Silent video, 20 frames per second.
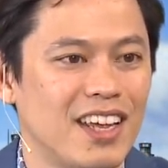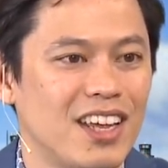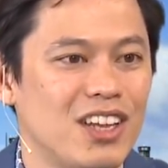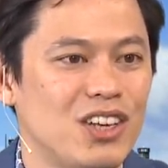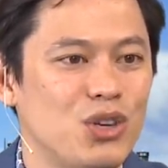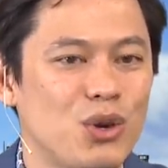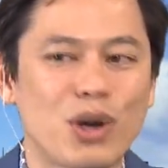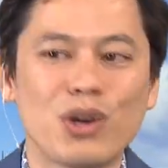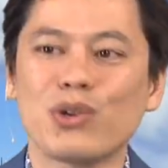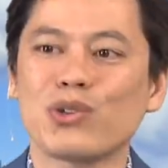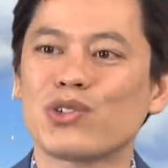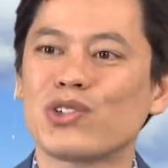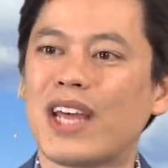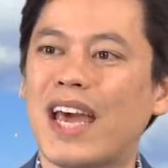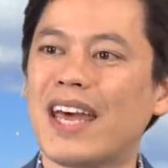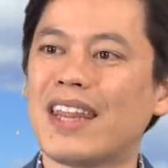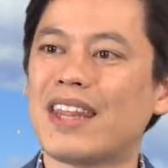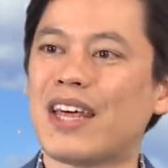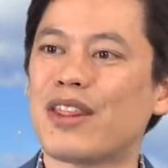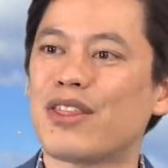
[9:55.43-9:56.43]
Do you
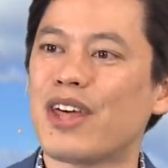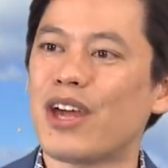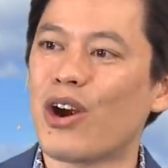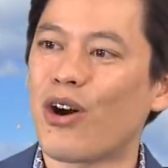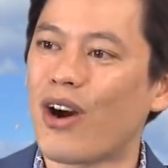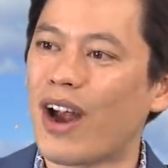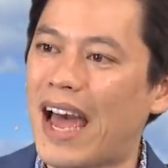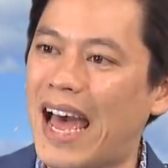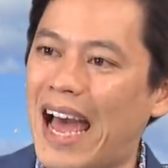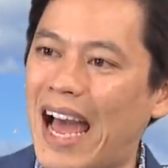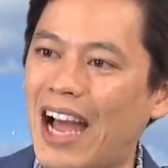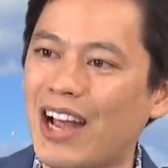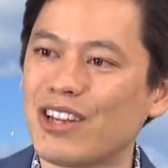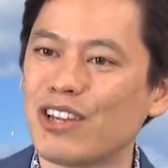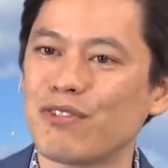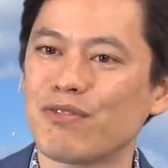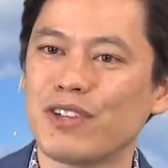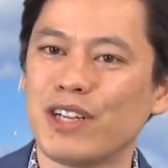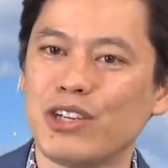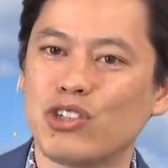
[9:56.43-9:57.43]
understand that they are
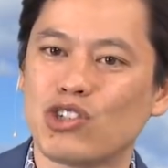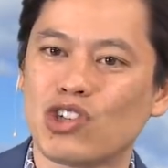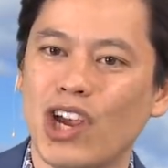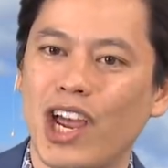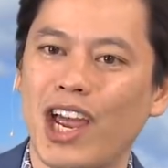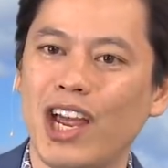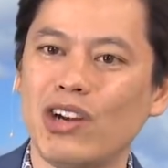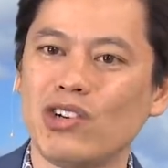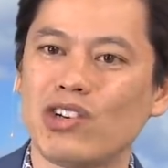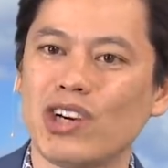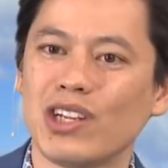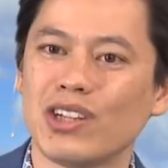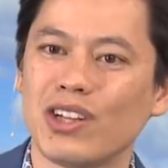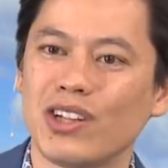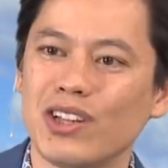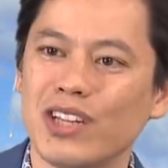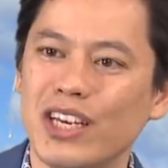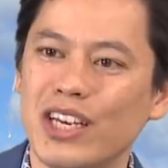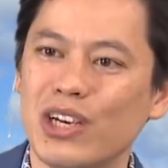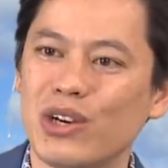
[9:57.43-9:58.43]
actively changing the
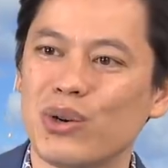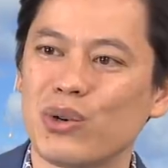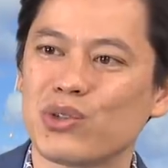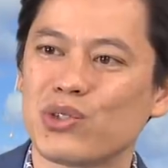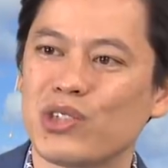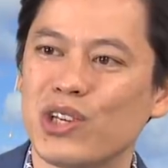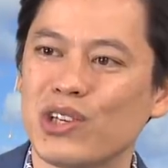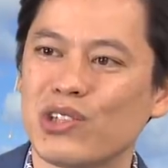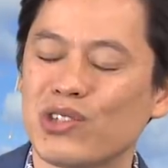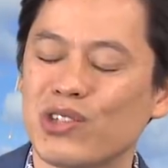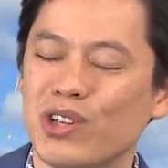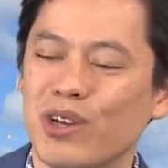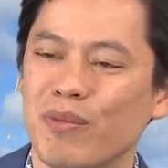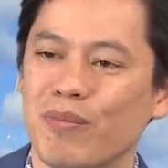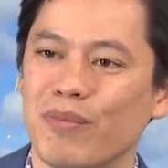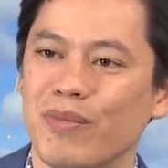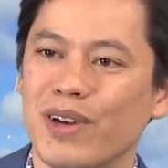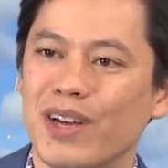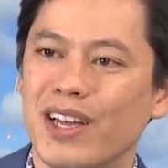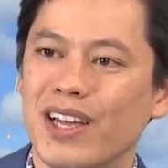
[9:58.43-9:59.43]
legal
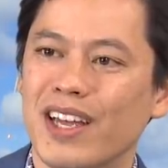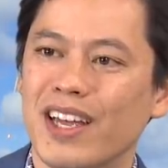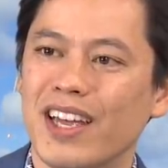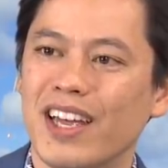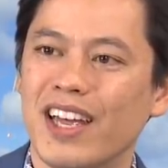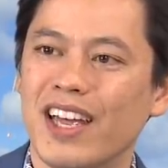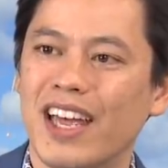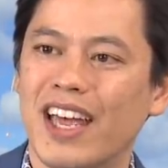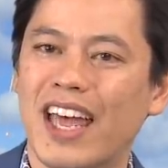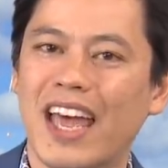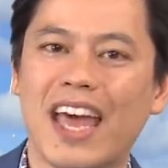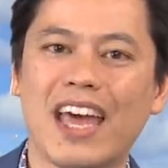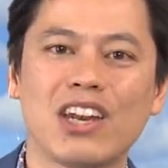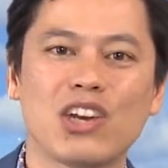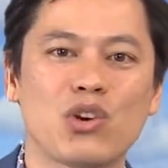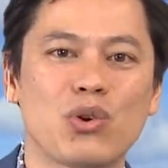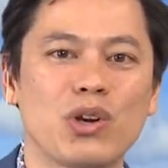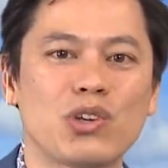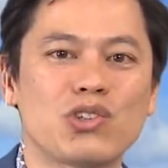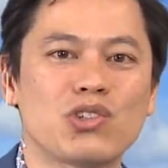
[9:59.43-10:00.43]
system? And
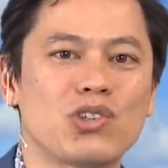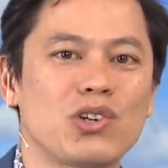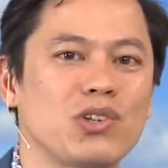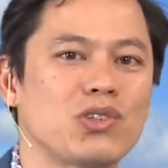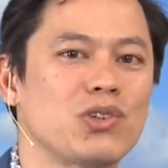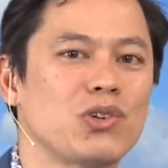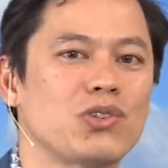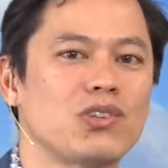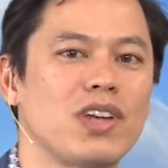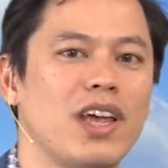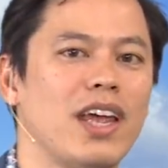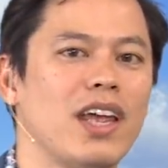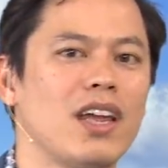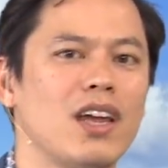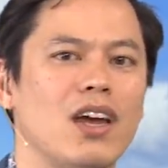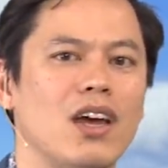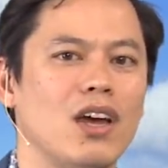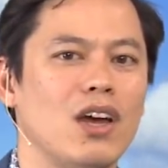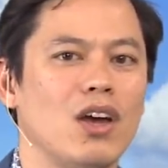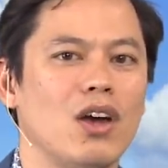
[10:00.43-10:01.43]
Christians are saying,
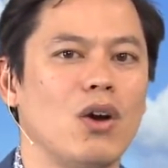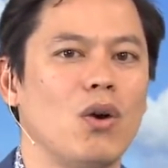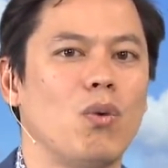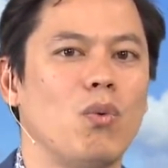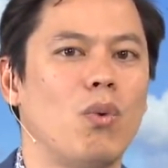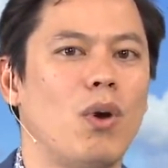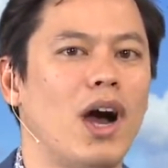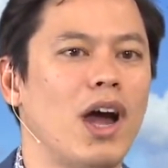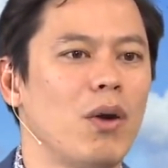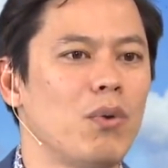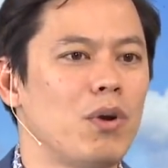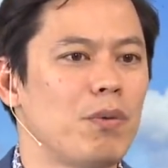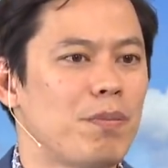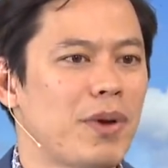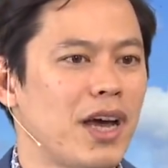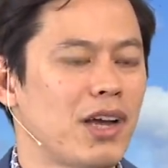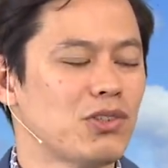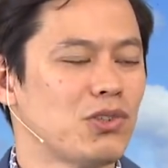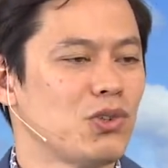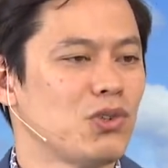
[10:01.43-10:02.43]
why would
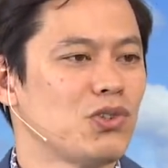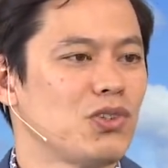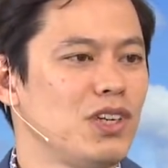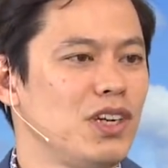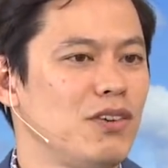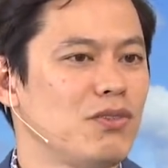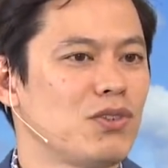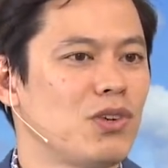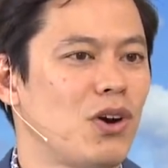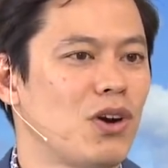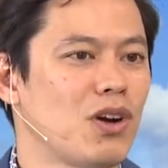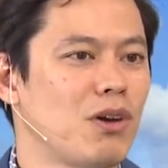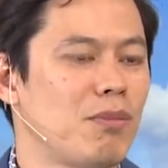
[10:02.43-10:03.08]
Pastor Steve talk